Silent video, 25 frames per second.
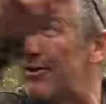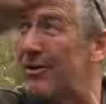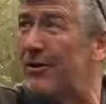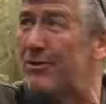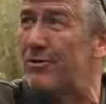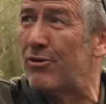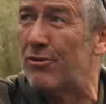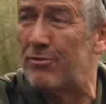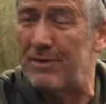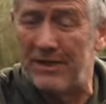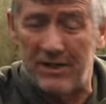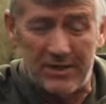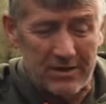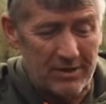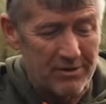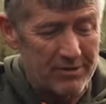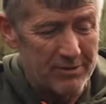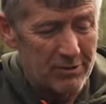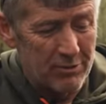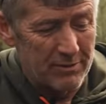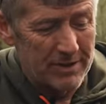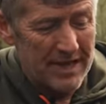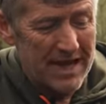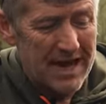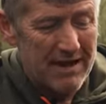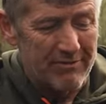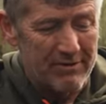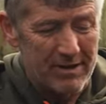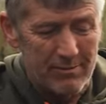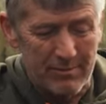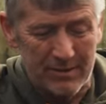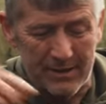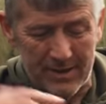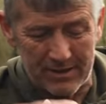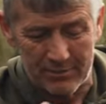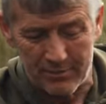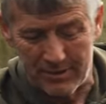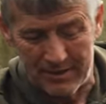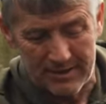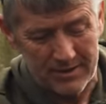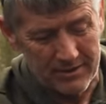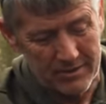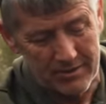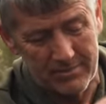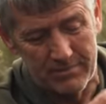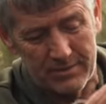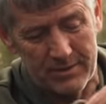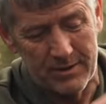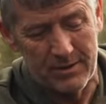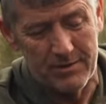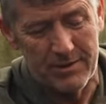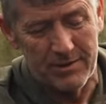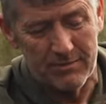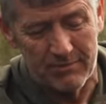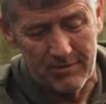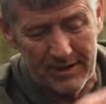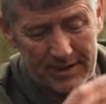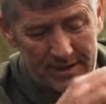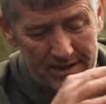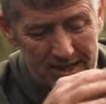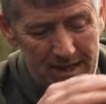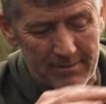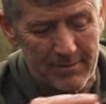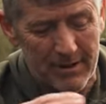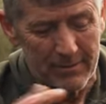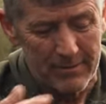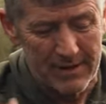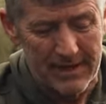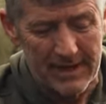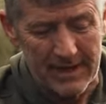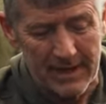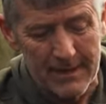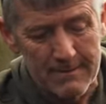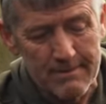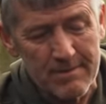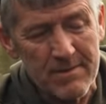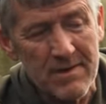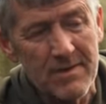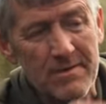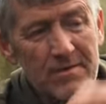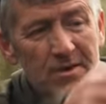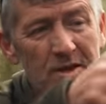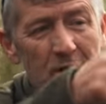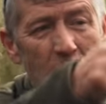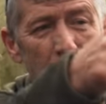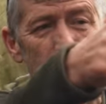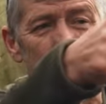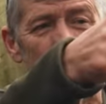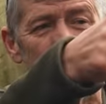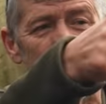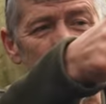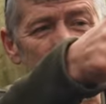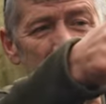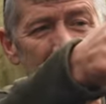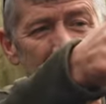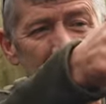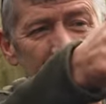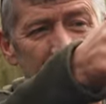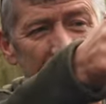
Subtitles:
I normally have it, because we're doing the rig demo here, I normally have